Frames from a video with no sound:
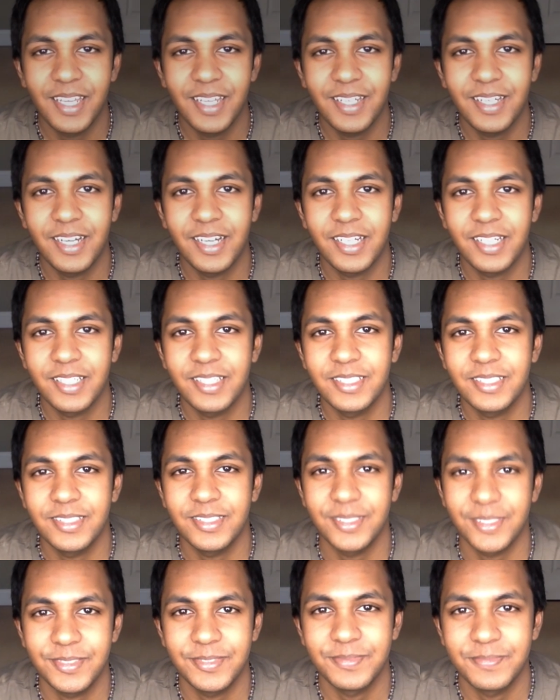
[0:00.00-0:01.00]
Hey
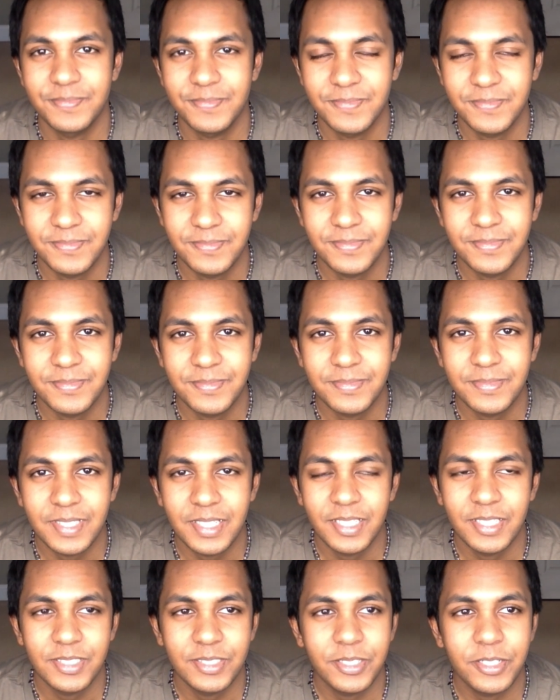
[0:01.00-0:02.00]
guys,
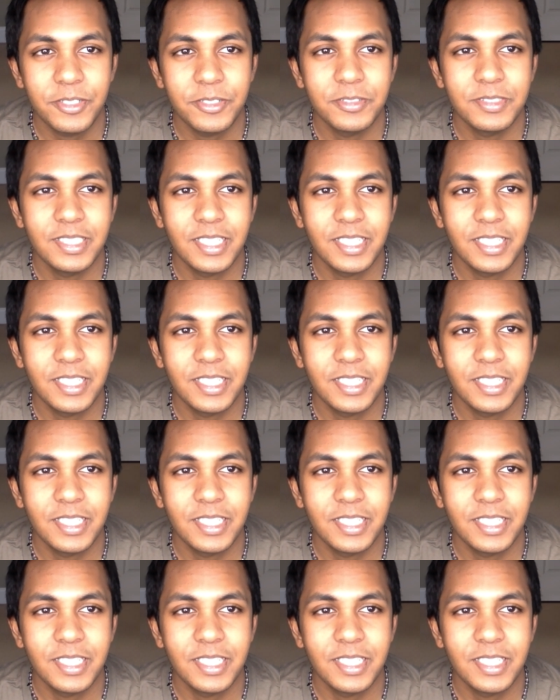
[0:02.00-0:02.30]
so